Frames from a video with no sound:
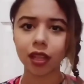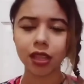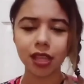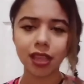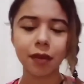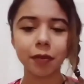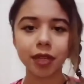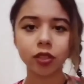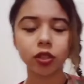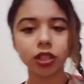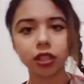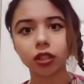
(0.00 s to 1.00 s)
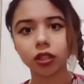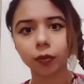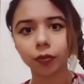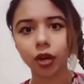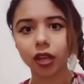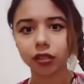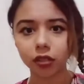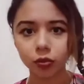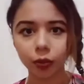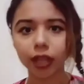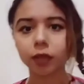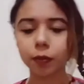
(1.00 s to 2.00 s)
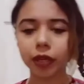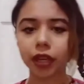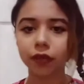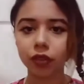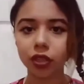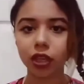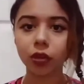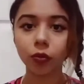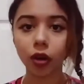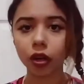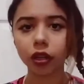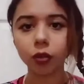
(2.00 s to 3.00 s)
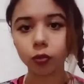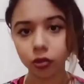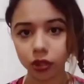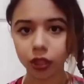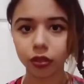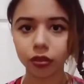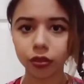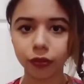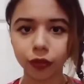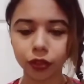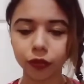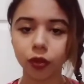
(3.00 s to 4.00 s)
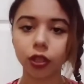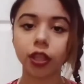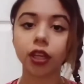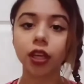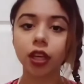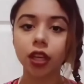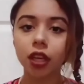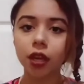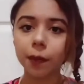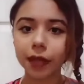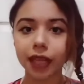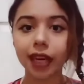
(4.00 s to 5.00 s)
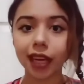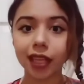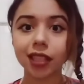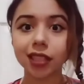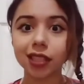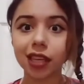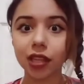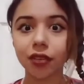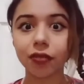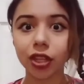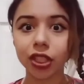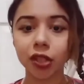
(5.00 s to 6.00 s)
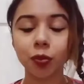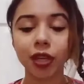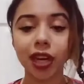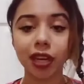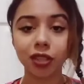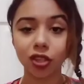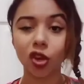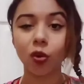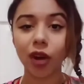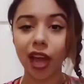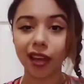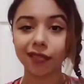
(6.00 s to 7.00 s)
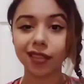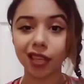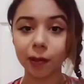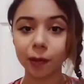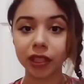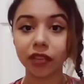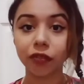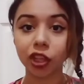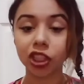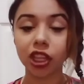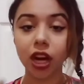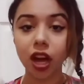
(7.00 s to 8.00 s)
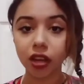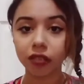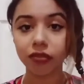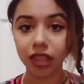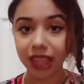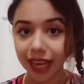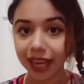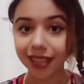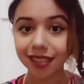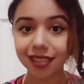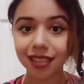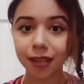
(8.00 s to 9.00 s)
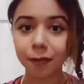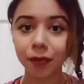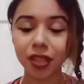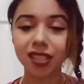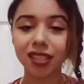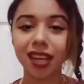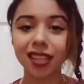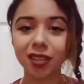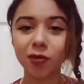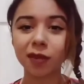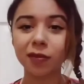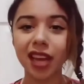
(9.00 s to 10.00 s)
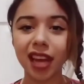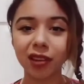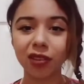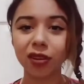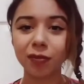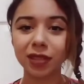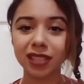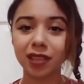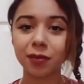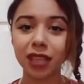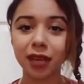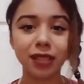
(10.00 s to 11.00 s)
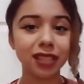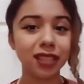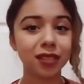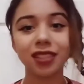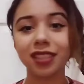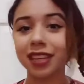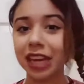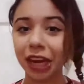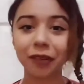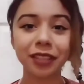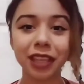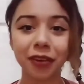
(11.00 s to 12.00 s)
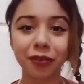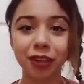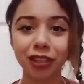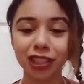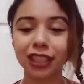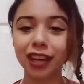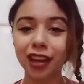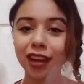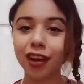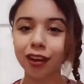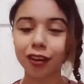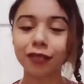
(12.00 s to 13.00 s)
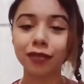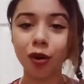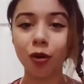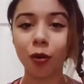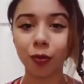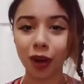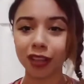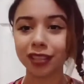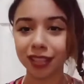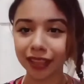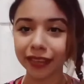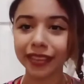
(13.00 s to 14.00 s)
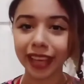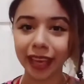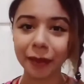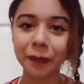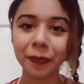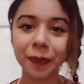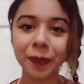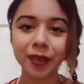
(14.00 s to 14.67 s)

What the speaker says: And then that means you did the process right. But if you did it wrong, it will take you to the first floor. But then again, this is other versions, but I don't have the complete version of that, because I did want to be accurate, but at the same time, this was the narrowed down version of the whole process of the game.